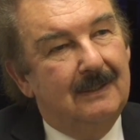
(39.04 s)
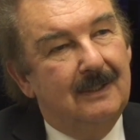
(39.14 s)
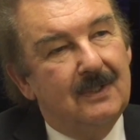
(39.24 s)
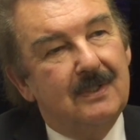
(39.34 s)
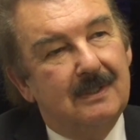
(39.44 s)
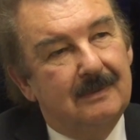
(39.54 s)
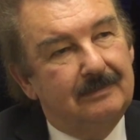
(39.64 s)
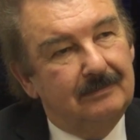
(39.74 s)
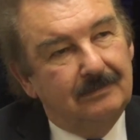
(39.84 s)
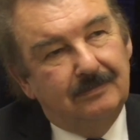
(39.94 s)
this
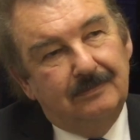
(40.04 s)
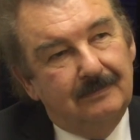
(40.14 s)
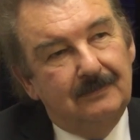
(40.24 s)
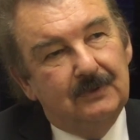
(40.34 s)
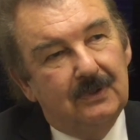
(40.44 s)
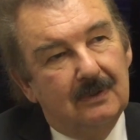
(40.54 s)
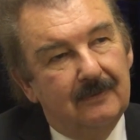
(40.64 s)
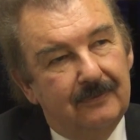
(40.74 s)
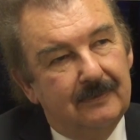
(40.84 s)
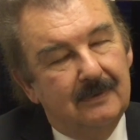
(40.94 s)
sort
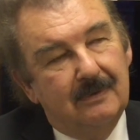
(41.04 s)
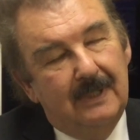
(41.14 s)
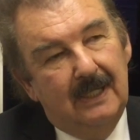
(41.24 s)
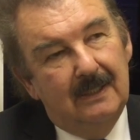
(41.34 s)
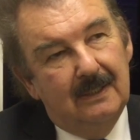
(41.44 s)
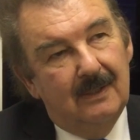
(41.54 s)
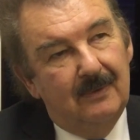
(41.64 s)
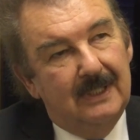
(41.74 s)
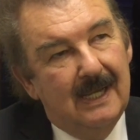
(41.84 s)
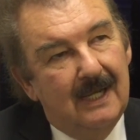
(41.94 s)
of created a
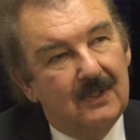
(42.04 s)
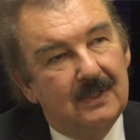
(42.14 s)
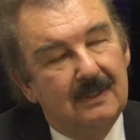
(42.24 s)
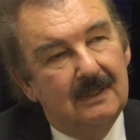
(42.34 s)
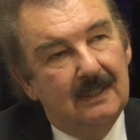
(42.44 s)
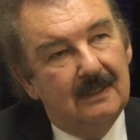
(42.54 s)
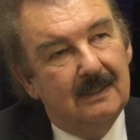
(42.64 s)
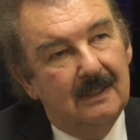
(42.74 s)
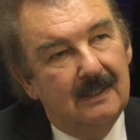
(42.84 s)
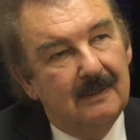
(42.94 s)
reaction
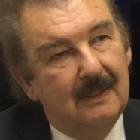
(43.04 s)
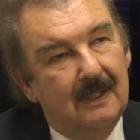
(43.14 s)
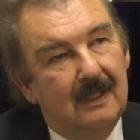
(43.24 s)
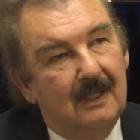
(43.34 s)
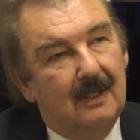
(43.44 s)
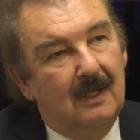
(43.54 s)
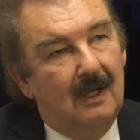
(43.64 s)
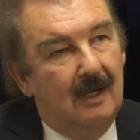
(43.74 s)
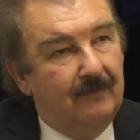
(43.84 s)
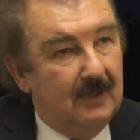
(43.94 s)
that
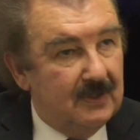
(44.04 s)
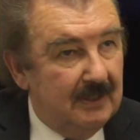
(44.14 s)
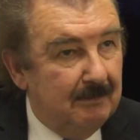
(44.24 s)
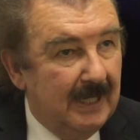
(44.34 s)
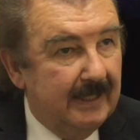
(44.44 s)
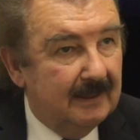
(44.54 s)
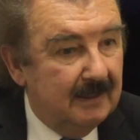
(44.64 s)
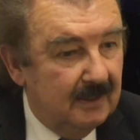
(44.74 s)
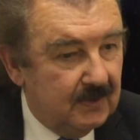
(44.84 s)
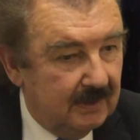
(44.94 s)
obviously my
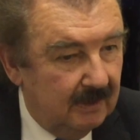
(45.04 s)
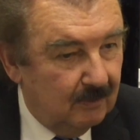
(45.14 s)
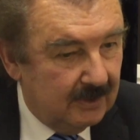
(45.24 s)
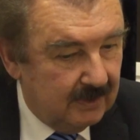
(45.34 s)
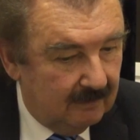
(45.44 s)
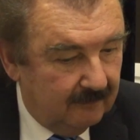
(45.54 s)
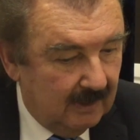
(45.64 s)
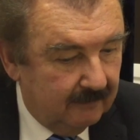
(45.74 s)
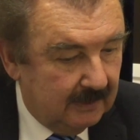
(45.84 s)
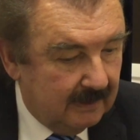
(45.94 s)
ethnicity was
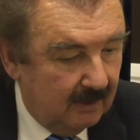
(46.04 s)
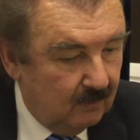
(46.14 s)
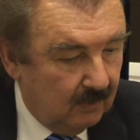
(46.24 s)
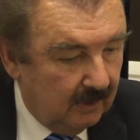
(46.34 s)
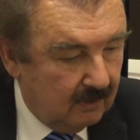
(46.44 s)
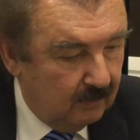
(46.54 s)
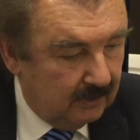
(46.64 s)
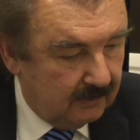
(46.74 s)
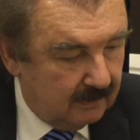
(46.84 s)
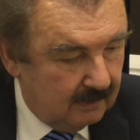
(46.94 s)
involved, that I
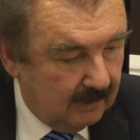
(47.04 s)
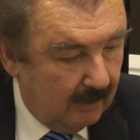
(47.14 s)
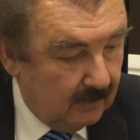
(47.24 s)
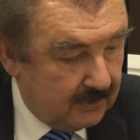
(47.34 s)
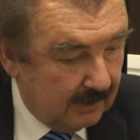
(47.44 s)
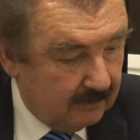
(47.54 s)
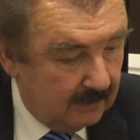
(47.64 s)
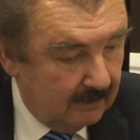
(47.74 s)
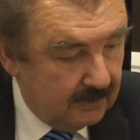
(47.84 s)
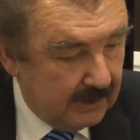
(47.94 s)
was
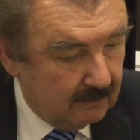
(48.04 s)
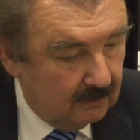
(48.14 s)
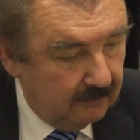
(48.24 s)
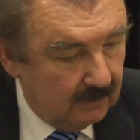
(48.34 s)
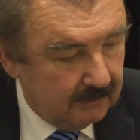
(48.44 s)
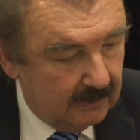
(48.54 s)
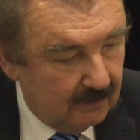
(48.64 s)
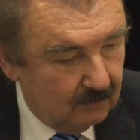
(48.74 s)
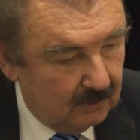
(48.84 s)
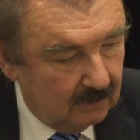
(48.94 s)
Secretary General of the
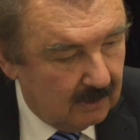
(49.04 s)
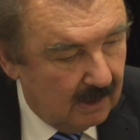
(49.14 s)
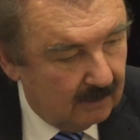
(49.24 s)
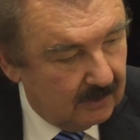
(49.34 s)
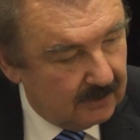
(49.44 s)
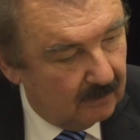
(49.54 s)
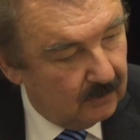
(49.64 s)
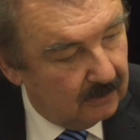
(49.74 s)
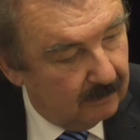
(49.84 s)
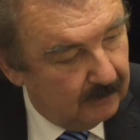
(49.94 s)
Ukrainian World Congress, I
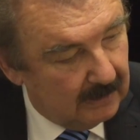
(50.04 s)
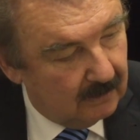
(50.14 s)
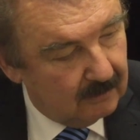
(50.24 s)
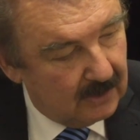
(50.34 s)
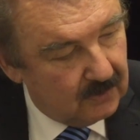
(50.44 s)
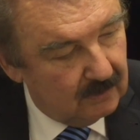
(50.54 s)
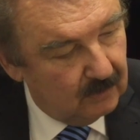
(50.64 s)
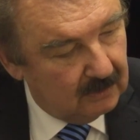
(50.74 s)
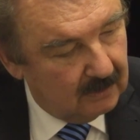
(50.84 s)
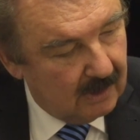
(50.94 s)
worked the Belarusian
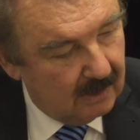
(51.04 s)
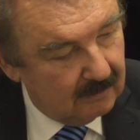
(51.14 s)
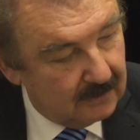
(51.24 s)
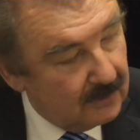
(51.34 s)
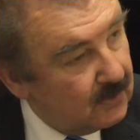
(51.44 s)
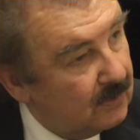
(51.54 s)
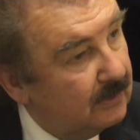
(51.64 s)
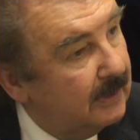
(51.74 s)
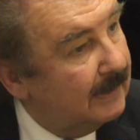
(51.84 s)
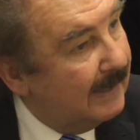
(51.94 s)
World Congress,
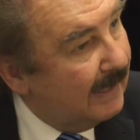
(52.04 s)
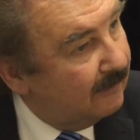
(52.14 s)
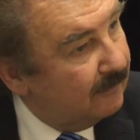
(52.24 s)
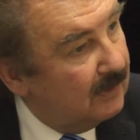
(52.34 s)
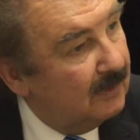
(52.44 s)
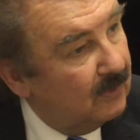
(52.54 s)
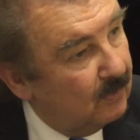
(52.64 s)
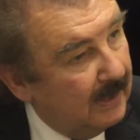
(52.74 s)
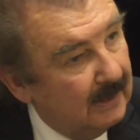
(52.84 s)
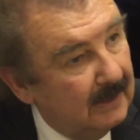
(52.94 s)
Estonian, Latvian,
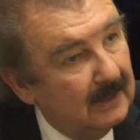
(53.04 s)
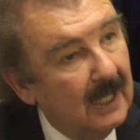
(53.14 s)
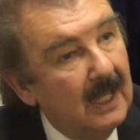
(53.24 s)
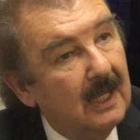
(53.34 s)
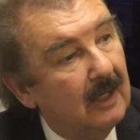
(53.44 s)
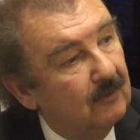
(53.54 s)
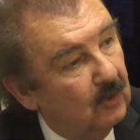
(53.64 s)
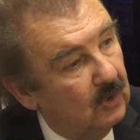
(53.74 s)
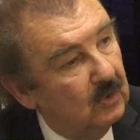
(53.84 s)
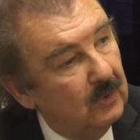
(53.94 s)
Lithuanian, and
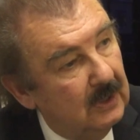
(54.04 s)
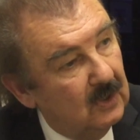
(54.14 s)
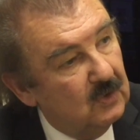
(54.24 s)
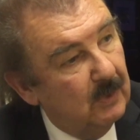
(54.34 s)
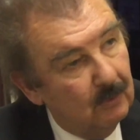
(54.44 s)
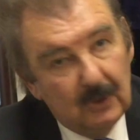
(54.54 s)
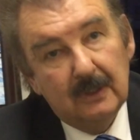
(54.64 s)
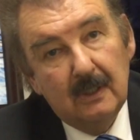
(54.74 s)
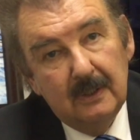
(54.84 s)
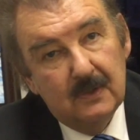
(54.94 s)
for 2 years we
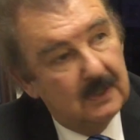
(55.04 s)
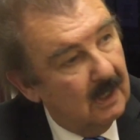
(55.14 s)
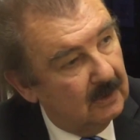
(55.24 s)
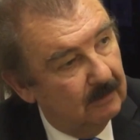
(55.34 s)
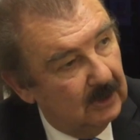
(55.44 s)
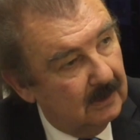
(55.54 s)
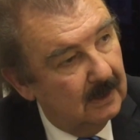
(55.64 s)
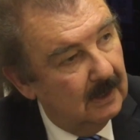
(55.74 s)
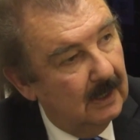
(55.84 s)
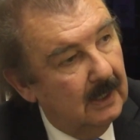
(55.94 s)
worked on this document.
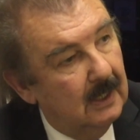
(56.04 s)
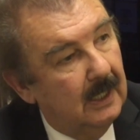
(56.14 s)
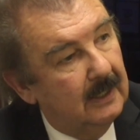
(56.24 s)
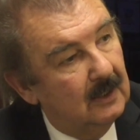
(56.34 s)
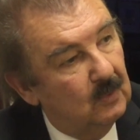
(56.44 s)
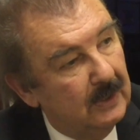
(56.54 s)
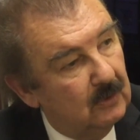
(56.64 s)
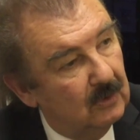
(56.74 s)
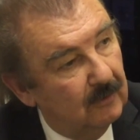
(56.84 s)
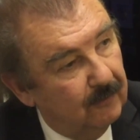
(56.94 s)
And it went
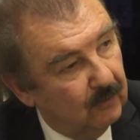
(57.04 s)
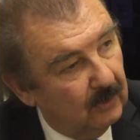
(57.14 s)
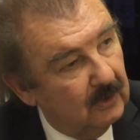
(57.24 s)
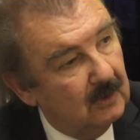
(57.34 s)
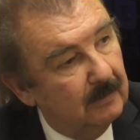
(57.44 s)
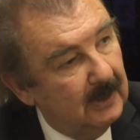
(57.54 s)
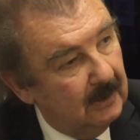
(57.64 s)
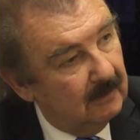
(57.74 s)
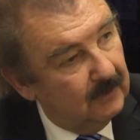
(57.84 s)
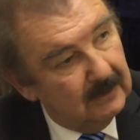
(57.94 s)
to the 4th
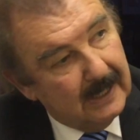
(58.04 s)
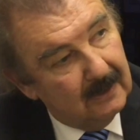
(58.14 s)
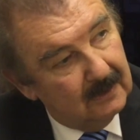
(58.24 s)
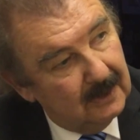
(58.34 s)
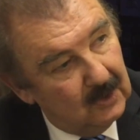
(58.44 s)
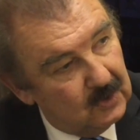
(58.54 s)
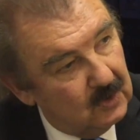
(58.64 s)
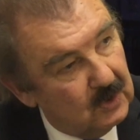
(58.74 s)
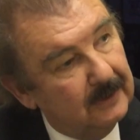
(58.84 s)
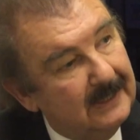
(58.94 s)
Committee of the United
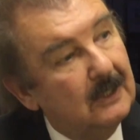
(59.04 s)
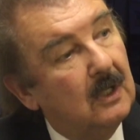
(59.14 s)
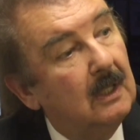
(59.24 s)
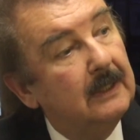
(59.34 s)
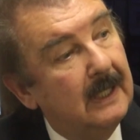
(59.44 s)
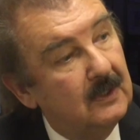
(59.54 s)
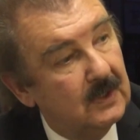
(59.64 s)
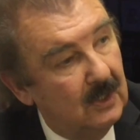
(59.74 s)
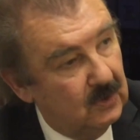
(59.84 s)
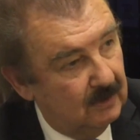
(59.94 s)
Nations on
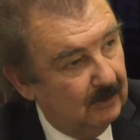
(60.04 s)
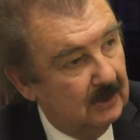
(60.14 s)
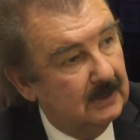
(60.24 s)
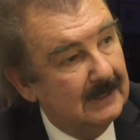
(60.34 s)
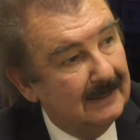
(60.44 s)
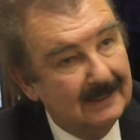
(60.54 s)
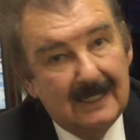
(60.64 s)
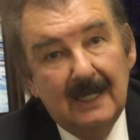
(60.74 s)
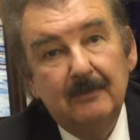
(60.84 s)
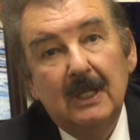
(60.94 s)
Decolonization, because at that
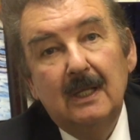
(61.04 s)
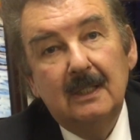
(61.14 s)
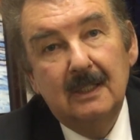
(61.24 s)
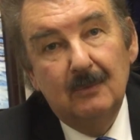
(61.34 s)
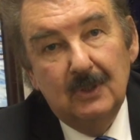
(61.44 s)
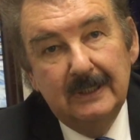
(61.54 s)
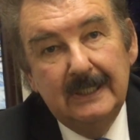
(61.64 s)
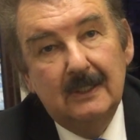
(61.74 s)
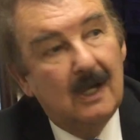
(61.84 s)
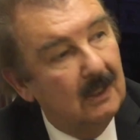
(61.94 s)
time they were
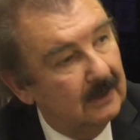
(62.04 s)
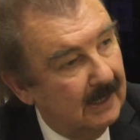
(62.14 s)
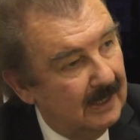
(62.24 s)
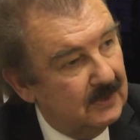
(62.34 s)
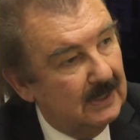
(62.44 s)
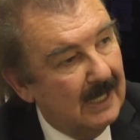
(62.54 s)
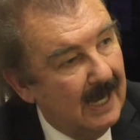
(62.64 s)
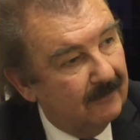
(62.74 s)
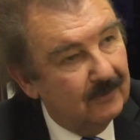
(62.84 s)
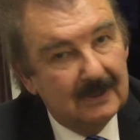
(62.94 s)
decolonizing
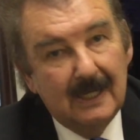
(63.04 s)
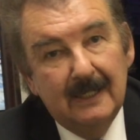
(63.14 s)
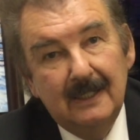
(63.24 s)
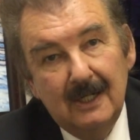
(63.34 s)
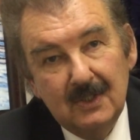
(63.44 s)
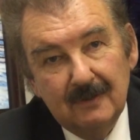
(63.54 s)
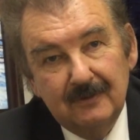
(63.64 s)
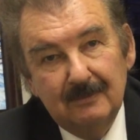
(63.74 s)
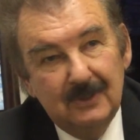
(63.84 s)
Africa and Asia from